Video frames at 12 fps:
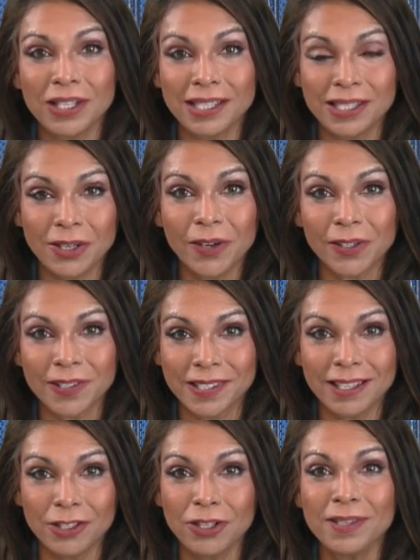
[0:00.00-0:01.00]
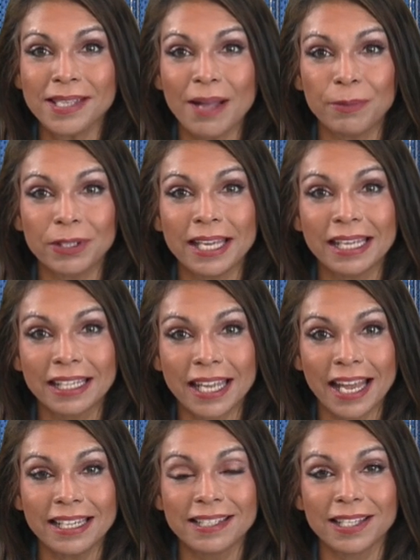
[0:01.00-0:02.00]
stocks such as Apple Inc.
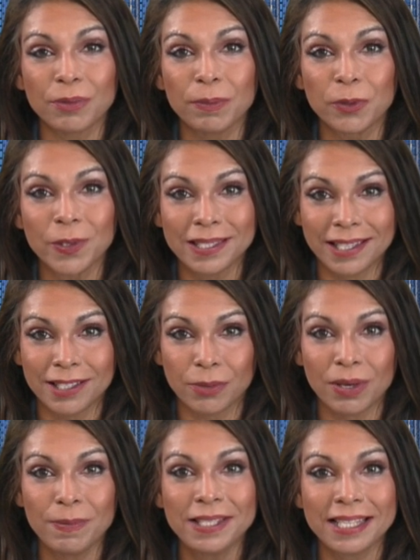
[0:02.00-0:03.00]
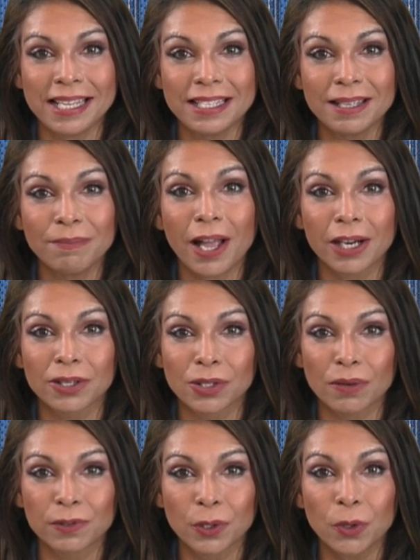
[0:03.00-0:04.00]
gained 0.63%,
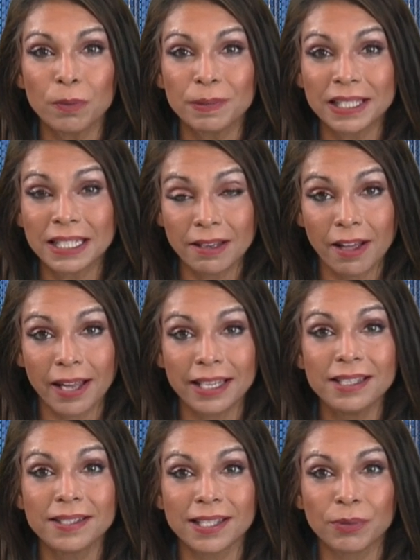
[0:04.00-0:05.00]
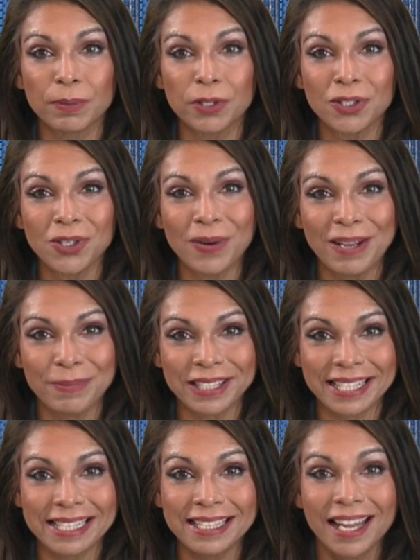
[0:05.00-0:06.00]
Microsoft Corp declined
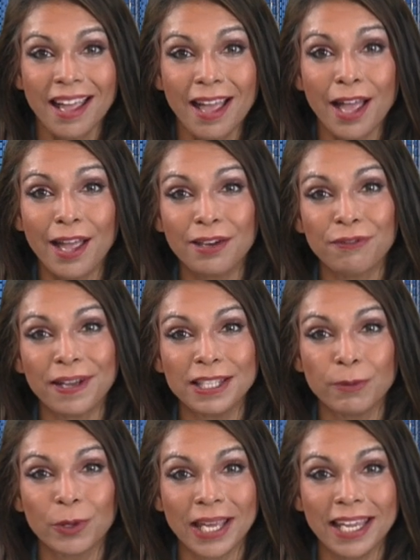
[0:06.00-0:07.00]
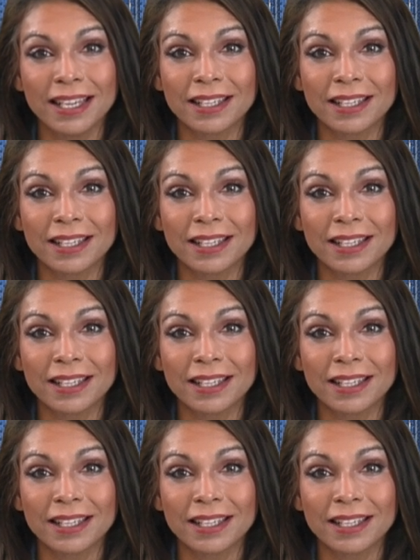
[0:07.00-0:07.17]
0.28%, and Facebook Inc.